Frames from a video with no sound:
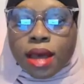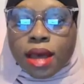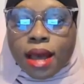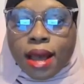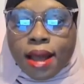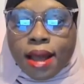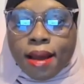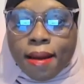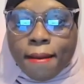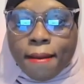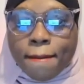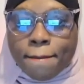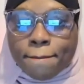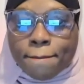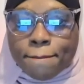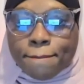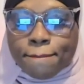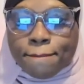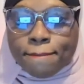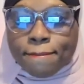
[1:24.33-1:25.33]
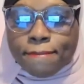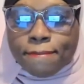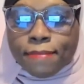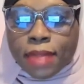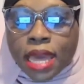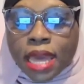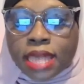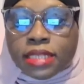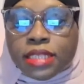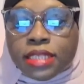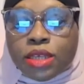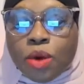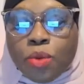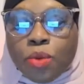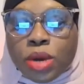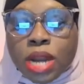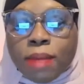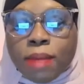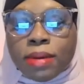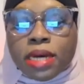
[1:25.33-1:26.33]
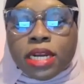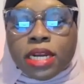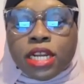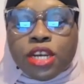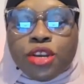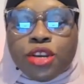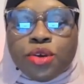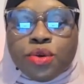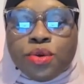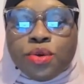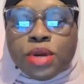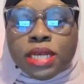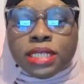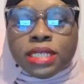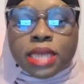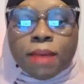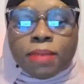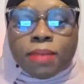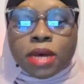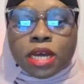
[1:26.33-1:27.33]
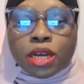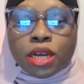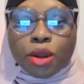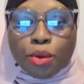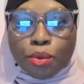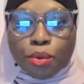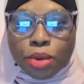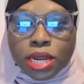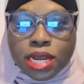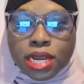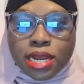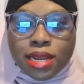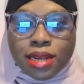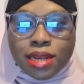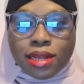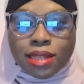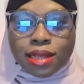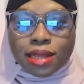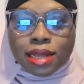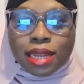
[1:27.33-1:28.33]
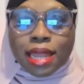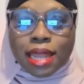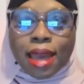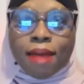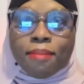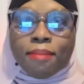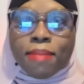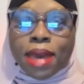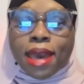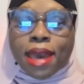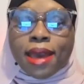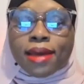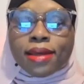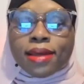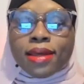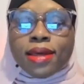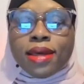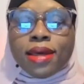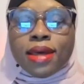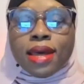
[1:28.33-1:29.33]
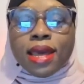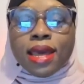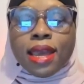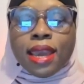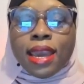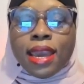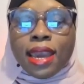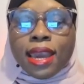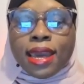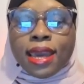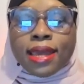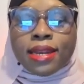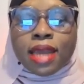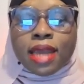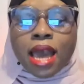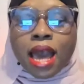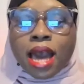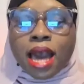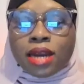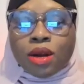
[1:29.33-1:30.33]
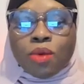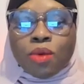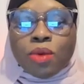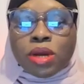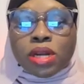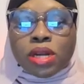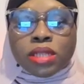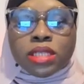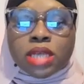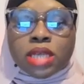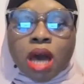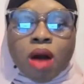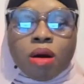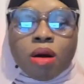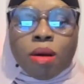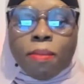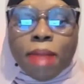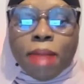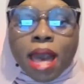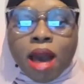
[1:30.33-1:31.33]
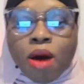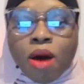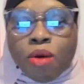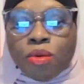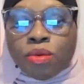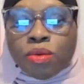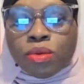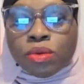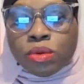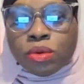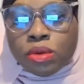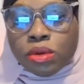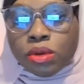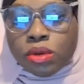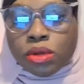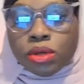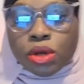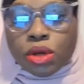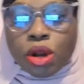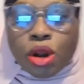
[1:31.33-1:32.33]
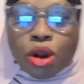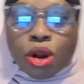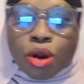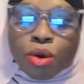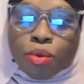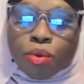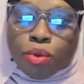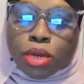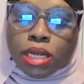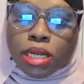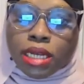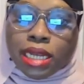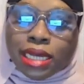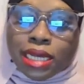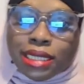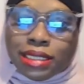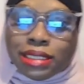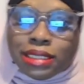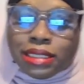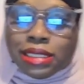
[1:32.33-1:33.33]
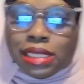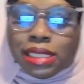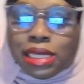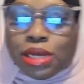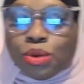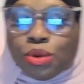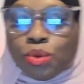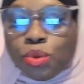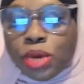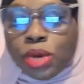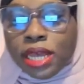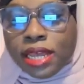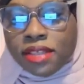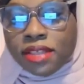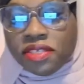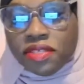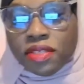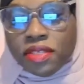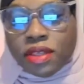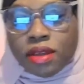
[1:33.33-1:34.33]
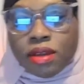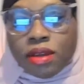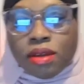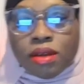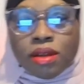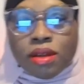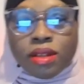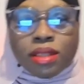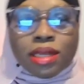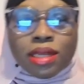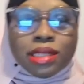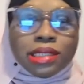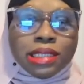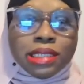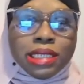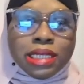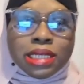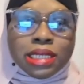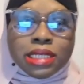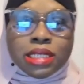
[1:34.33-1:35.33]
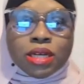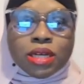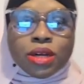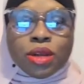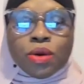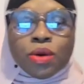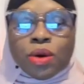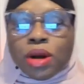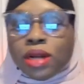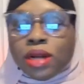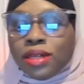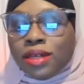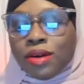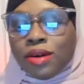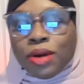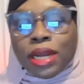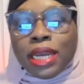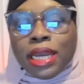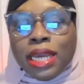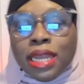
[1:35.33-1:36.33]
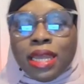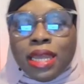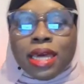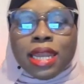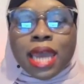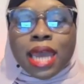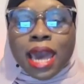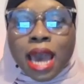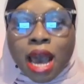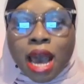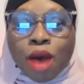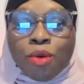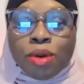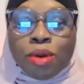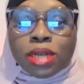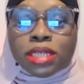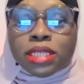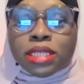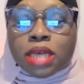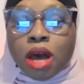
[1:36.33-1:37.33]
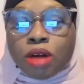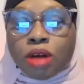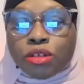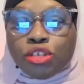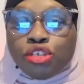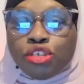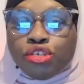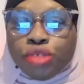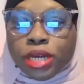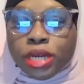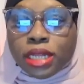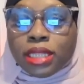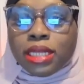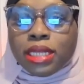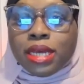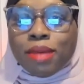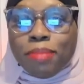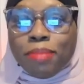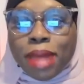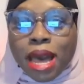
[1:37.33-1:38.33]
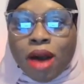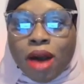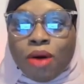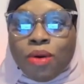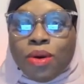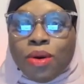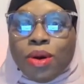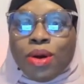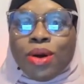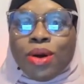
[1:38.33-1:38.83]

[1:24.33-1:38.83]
And so what I'm going to do is I'm going to read the clapback, and I don't want to talk about her relation with the lead attorney or any of that. I want to talk strictly about